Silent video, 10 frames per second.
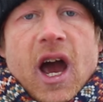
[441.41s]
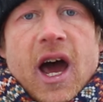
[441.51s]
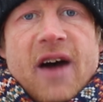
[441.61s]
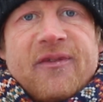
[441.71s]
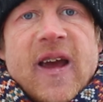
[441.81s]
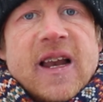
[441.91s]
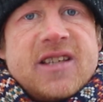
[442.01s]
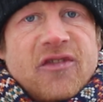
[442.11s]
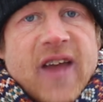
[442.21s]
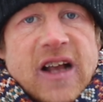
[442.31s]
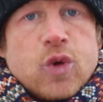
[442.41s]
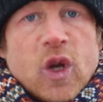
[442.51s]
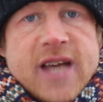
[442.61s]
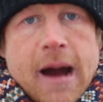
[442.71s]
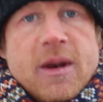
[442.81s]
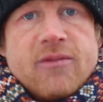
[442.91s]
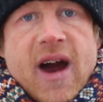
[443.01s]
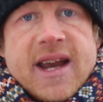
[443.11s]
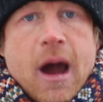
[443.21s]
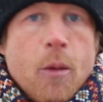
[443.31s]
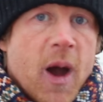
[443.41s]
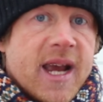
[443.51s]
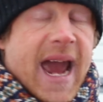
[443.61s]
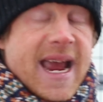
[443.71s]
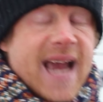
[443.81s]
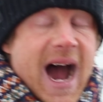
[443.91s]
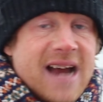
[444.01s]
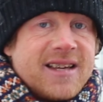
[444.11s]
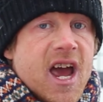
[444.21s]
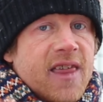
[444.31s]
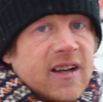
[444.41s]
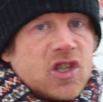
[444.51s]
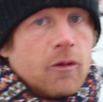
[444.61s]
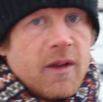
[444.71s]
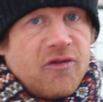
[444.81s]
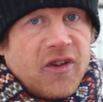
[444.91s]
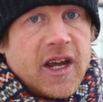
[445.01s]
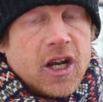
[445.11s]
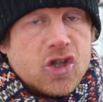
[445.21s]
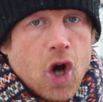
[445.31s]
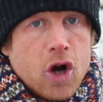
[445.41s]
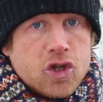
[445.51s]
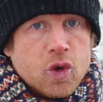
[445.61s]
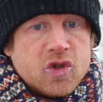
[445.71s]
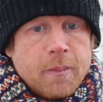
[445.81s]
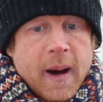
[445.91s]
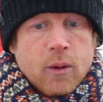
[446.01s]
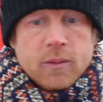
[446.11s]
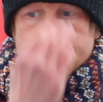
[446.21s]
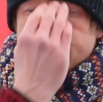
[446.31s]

And I feel as if that's what's happening right now. But again, guys, that's something for you to talk to us about.